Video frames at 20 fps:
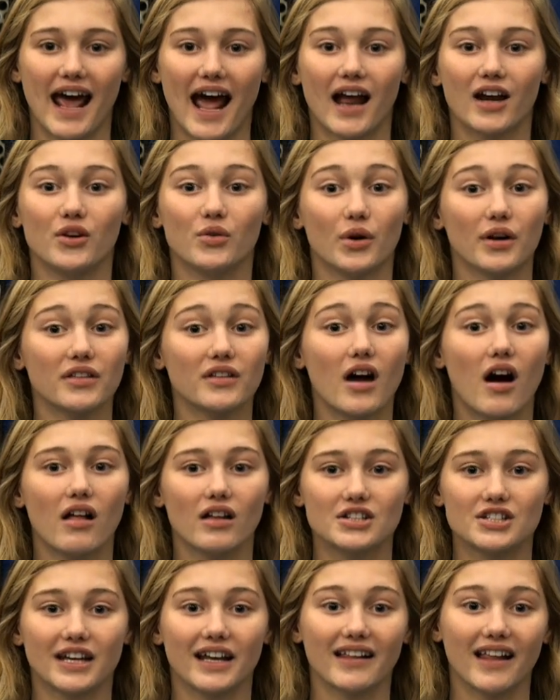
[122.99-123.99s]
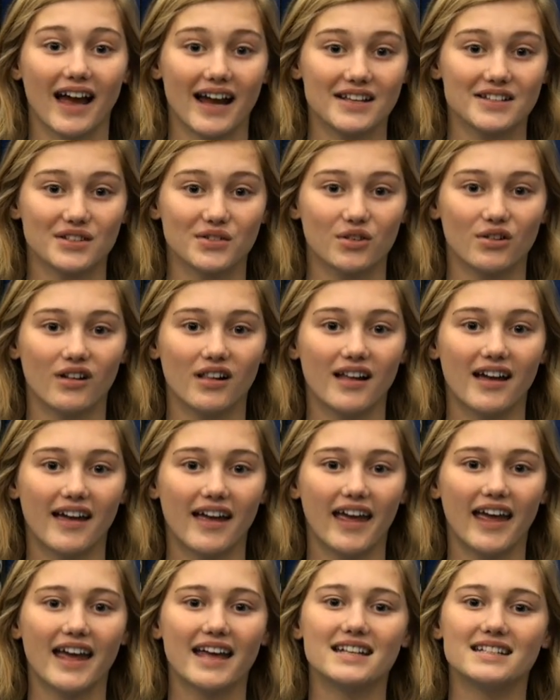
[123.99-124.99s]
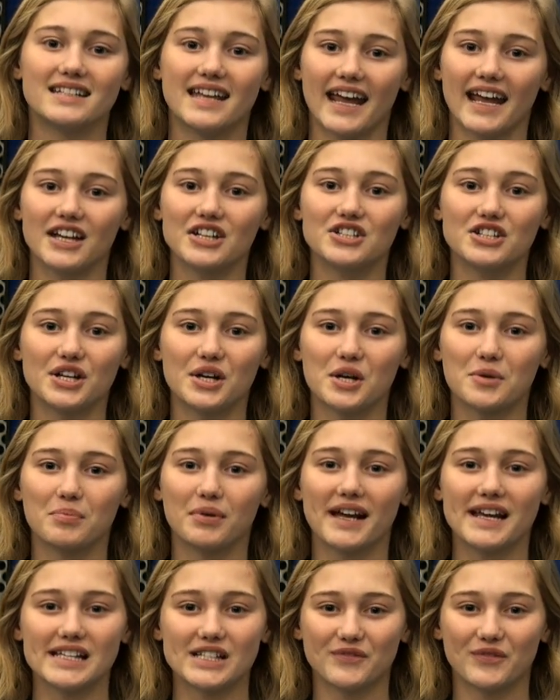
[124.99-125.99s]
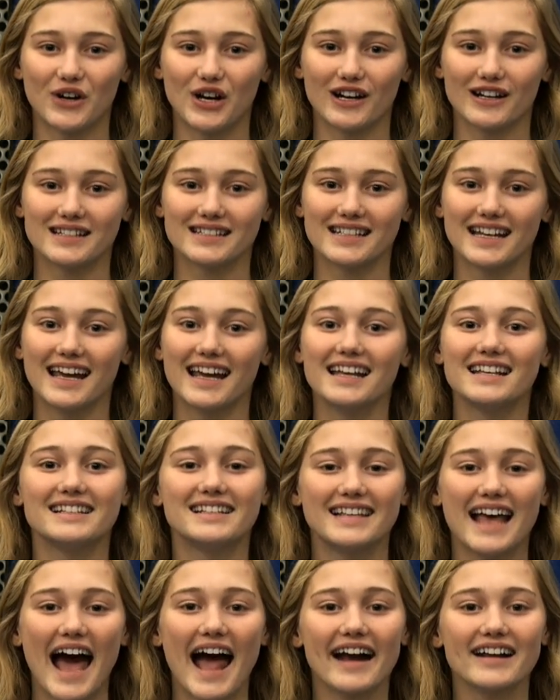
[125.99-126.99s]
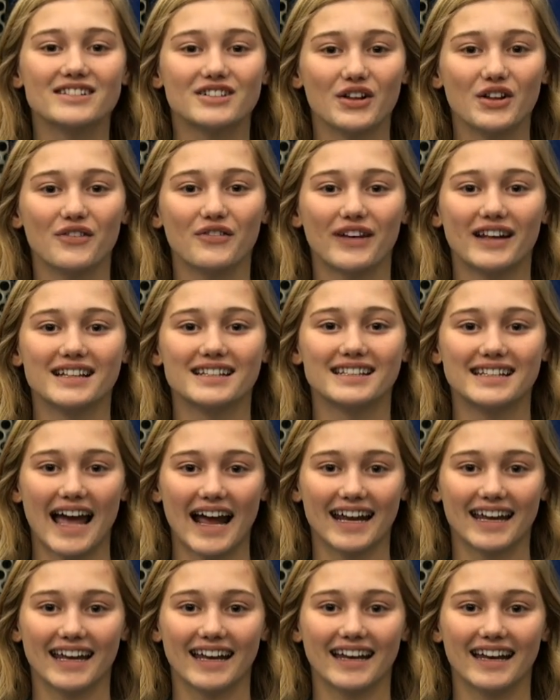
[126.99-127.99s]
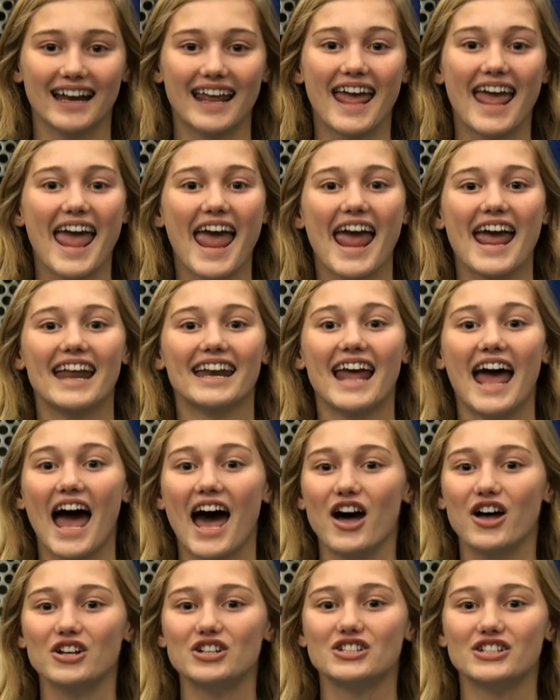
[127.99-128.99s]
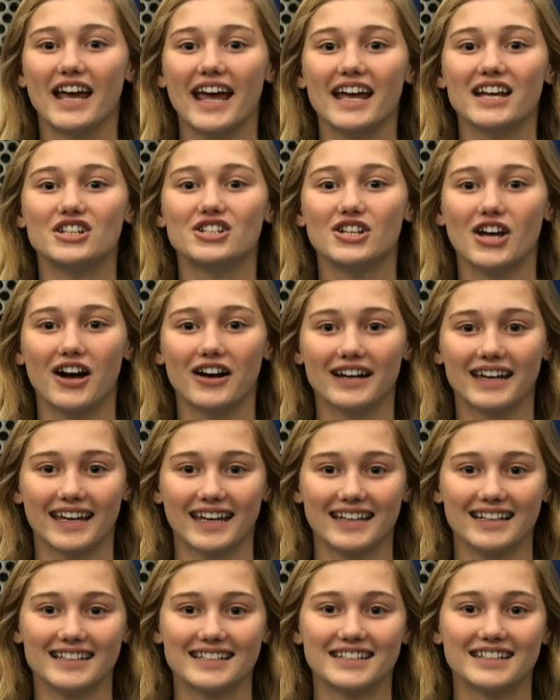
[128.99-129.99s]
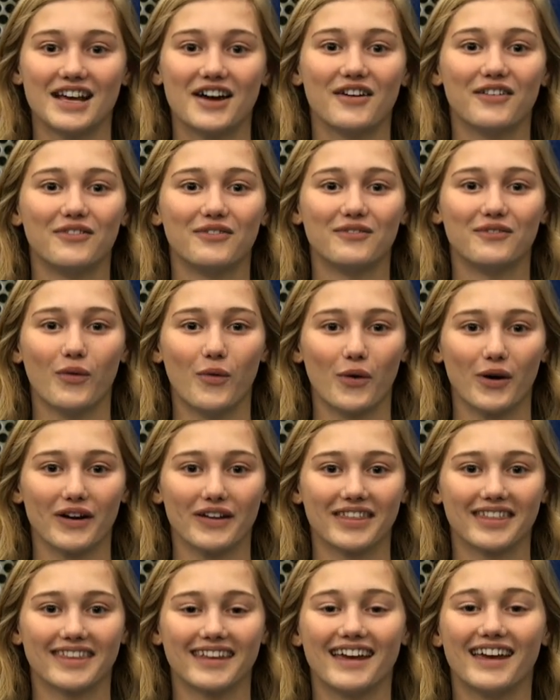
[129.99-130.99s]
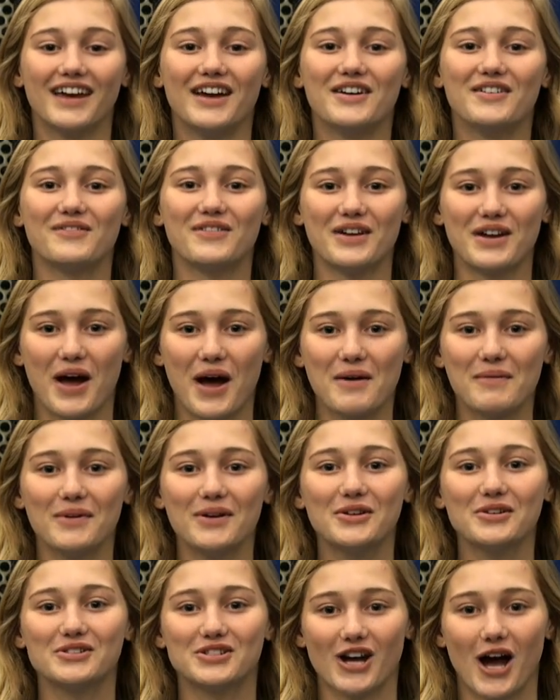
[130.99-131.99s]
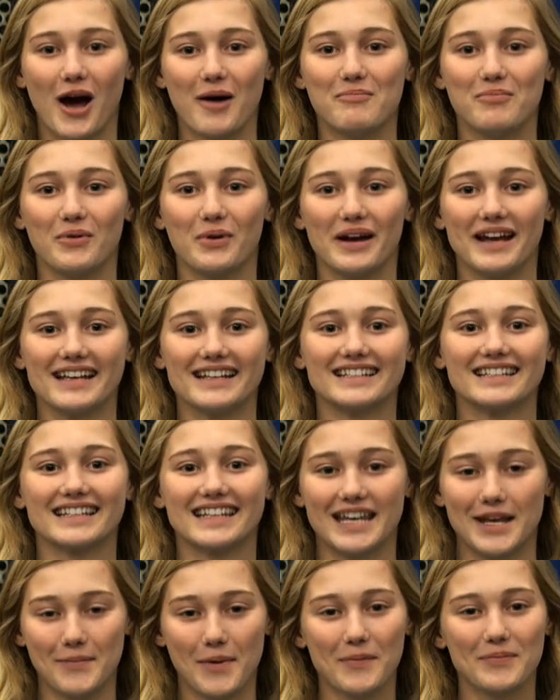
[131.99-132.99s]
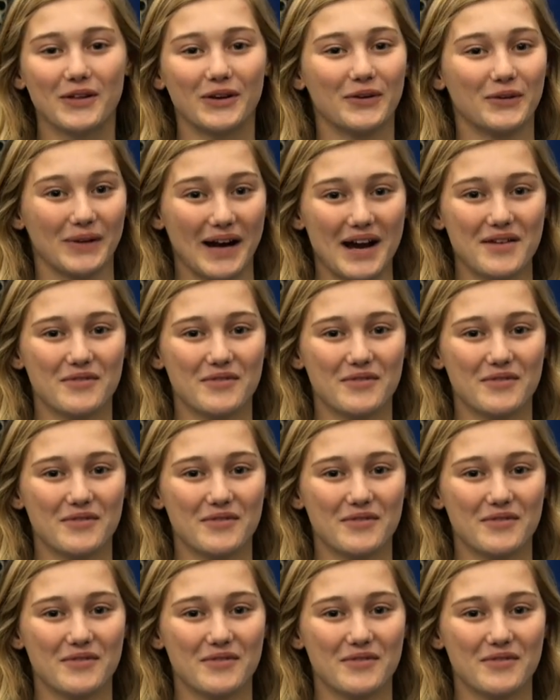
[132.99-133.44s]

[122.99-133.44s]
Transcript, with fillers: at North College Hill High School. Dan Sheard placed first, Zach Sullivan second, and LJ Junkins fourth. Phenomenal job, boys. Keep up the great